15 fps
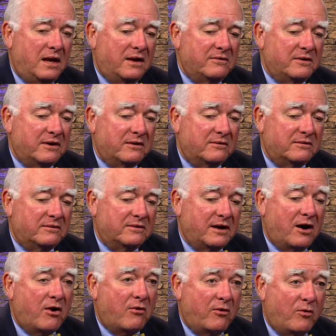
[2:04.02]
there
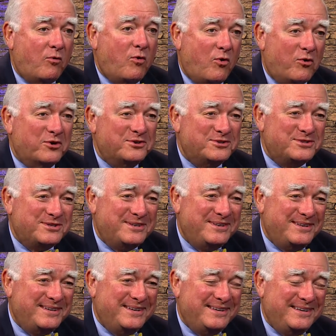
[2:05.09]
are rewards.
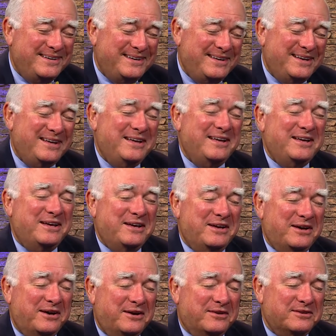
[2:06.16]

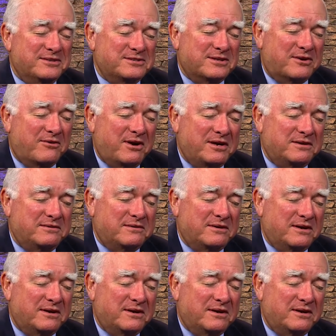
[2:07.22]
There's a great